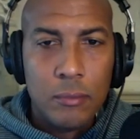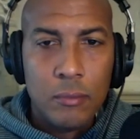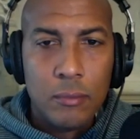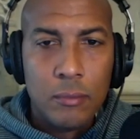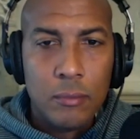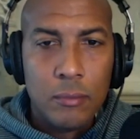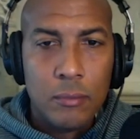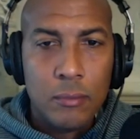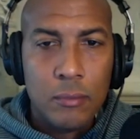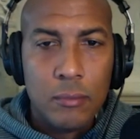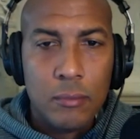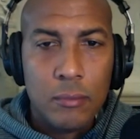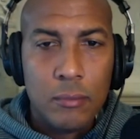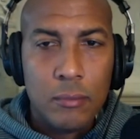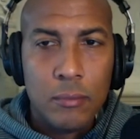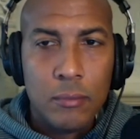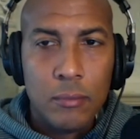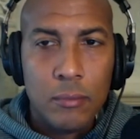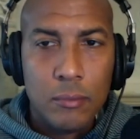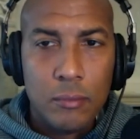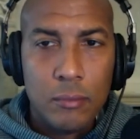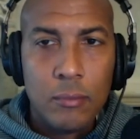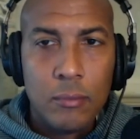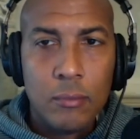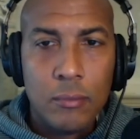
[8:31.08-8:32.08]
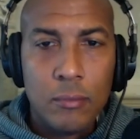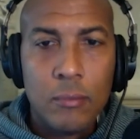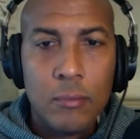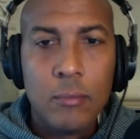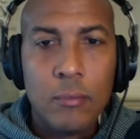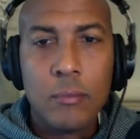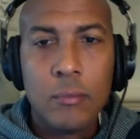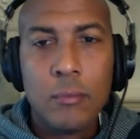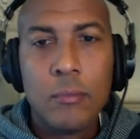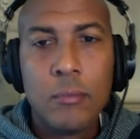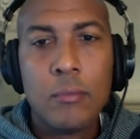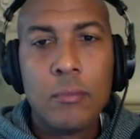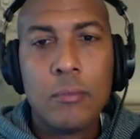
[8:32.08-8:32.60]

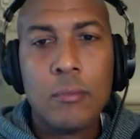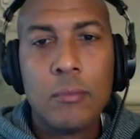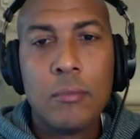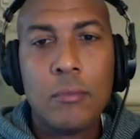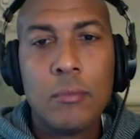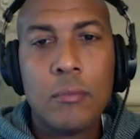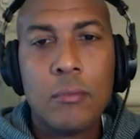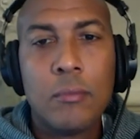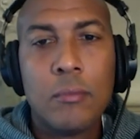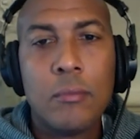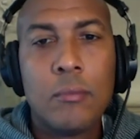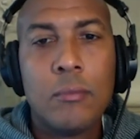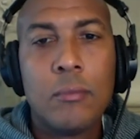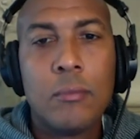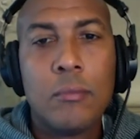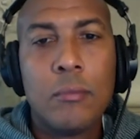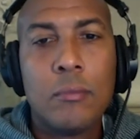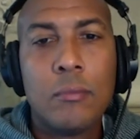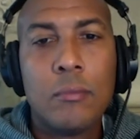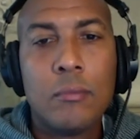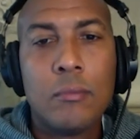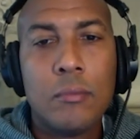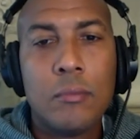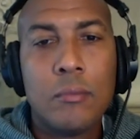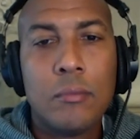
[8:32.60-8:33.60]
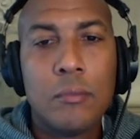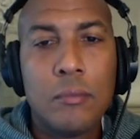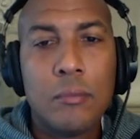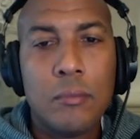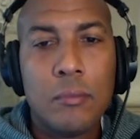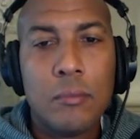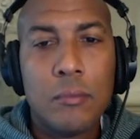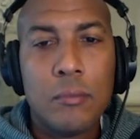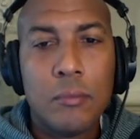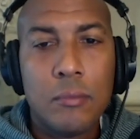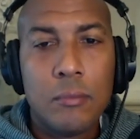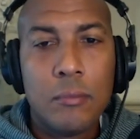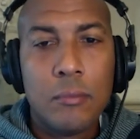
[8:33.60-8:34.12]

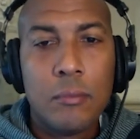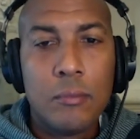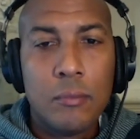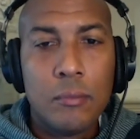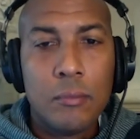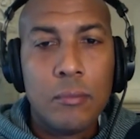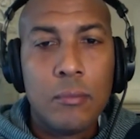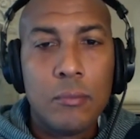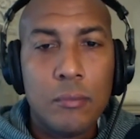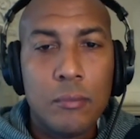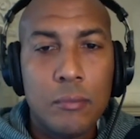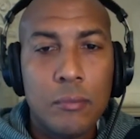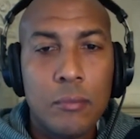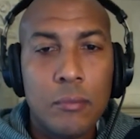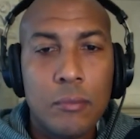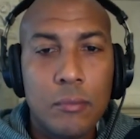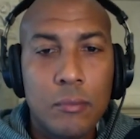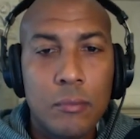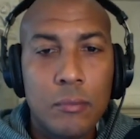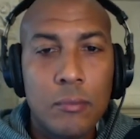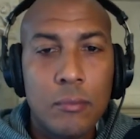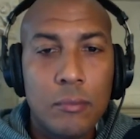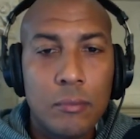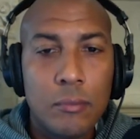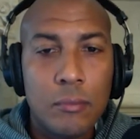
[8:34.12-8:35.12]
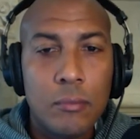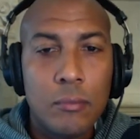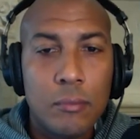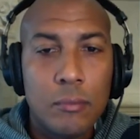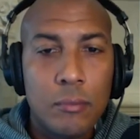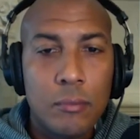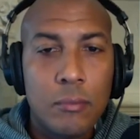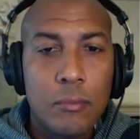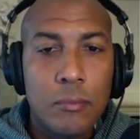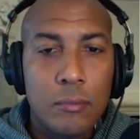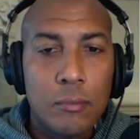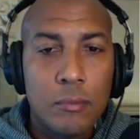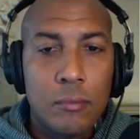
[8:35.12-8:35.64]

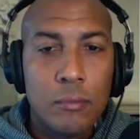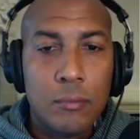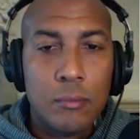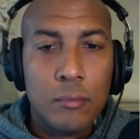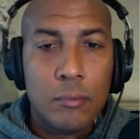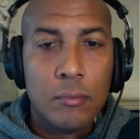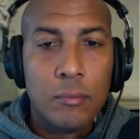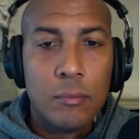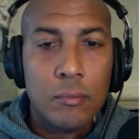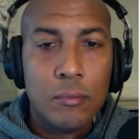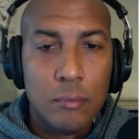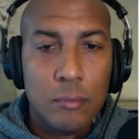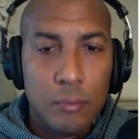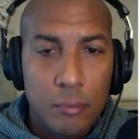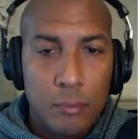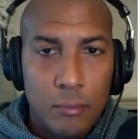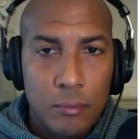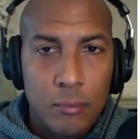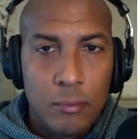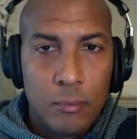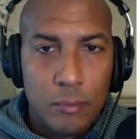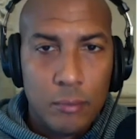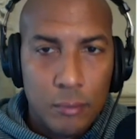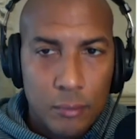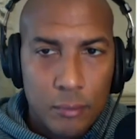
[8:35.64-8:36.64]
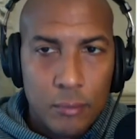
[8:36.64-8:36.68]
This person isn't speaking.